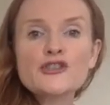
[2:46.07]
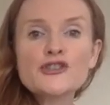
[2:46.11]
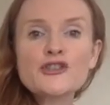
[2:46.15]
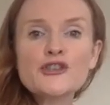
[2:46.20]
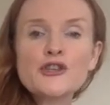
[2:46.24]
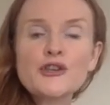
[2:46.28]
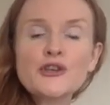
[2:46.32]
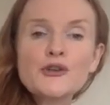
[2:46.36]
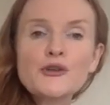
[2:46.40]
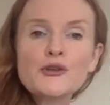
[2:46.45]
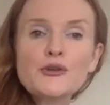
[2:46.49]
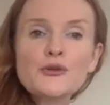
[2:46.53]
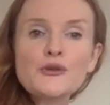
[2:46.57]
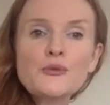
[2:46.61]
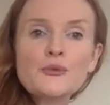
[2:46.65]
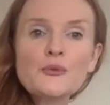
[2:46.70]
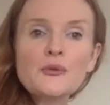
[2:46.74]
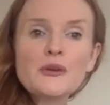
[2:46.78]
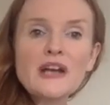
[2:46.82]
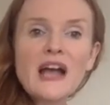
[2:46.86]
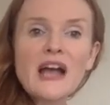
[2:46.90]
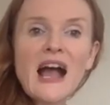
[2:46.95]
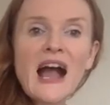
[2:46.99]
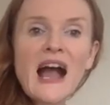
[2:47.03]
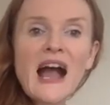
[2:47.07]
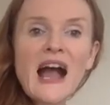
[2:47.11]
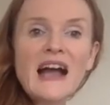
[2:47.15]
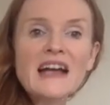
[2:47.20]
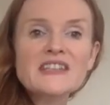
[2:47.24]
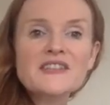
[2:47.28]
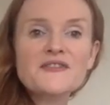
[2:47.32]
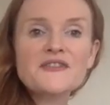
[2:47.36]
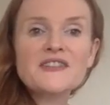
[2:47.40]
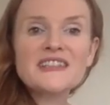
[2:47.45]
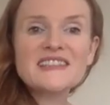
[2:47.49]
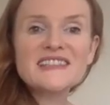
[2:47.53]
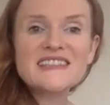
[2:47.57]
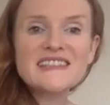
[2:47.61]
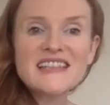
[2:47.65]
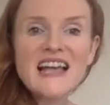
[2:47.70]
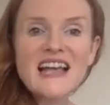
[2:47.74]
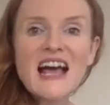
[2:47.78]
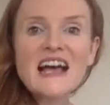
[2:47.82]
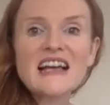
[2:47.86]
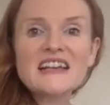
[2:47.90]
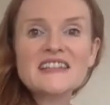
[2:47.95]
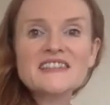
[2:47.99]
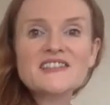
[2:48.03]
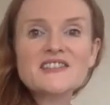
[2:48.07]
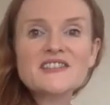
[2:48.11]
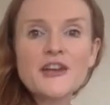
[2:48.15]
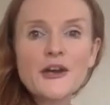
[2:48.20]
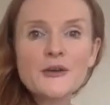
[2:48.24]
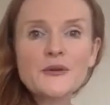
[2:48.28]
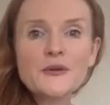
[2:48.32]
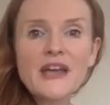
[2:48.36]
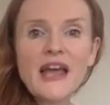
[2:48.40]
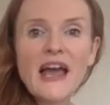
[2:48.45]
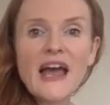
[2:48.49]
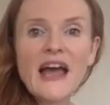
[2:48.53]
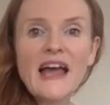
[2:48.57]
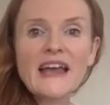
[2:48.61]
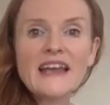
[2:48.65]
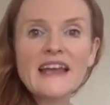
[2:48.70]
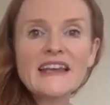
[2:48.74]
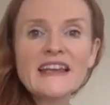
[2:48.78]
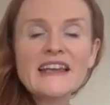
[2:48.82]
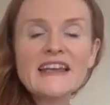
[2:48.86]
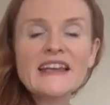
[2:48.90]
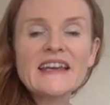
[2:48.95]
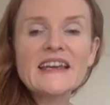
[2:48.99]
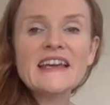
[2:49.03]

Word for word: to kind of assess okay,